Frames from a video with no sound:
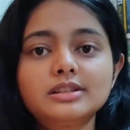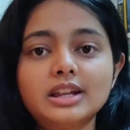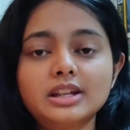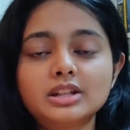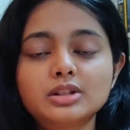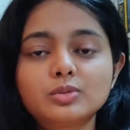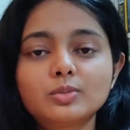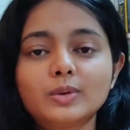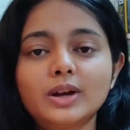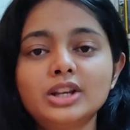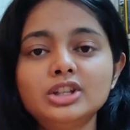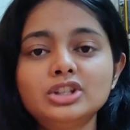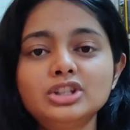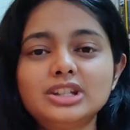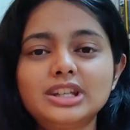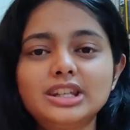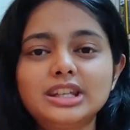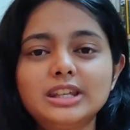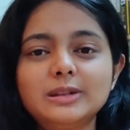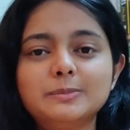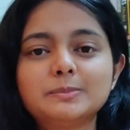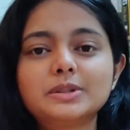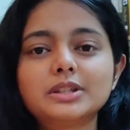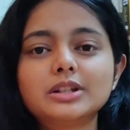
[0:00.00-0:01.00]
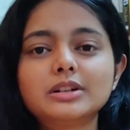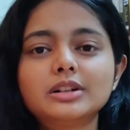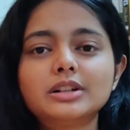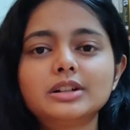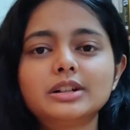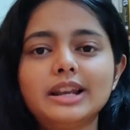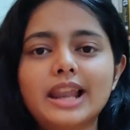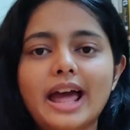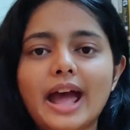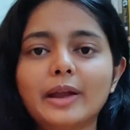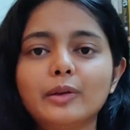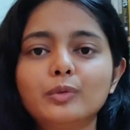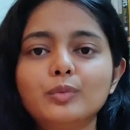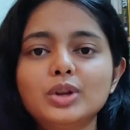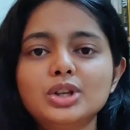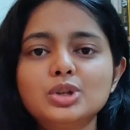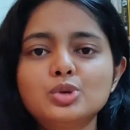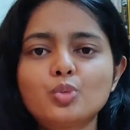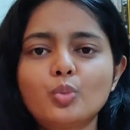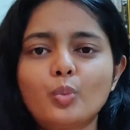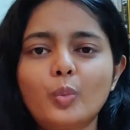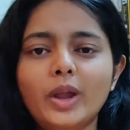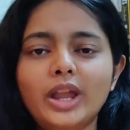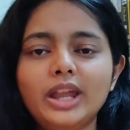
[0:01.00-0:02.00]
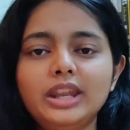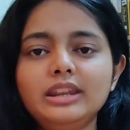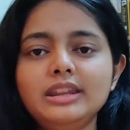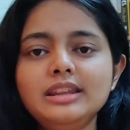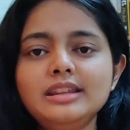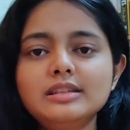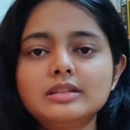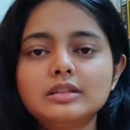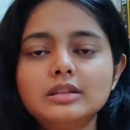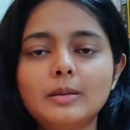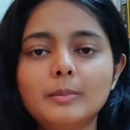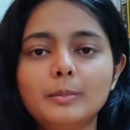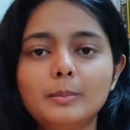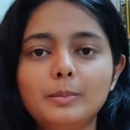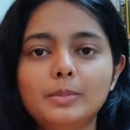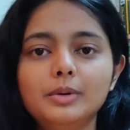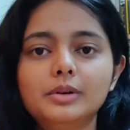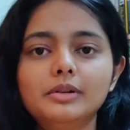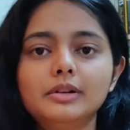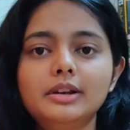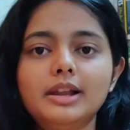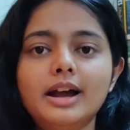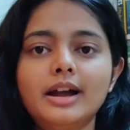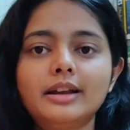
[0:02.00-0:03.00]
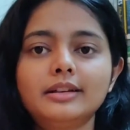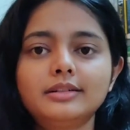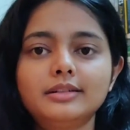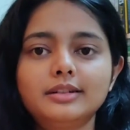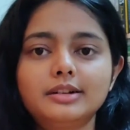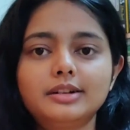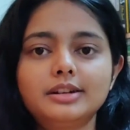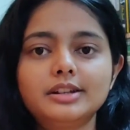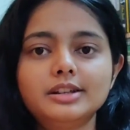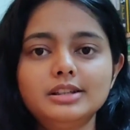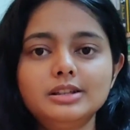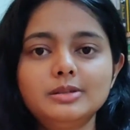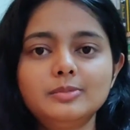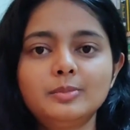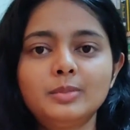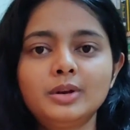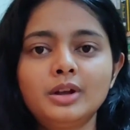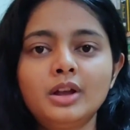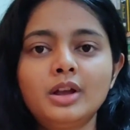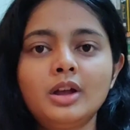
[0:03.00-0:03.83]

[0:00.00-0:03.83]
That's why she keeps her language very simple and crisp.